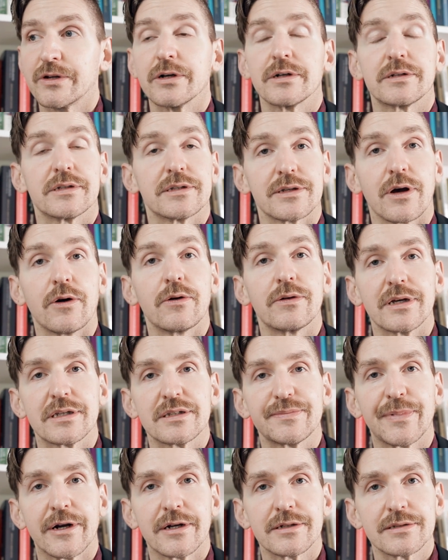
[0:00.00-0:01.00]
Goethe's own
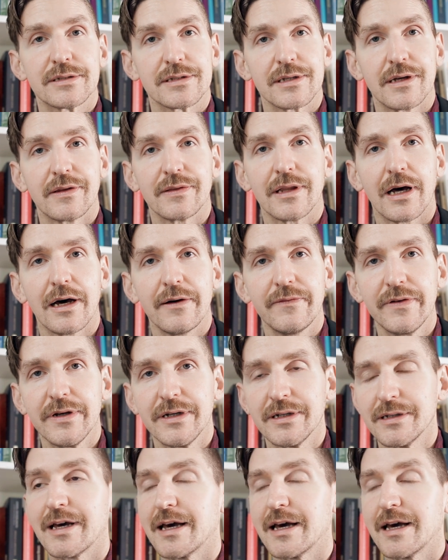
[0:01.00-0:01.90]
experience in love,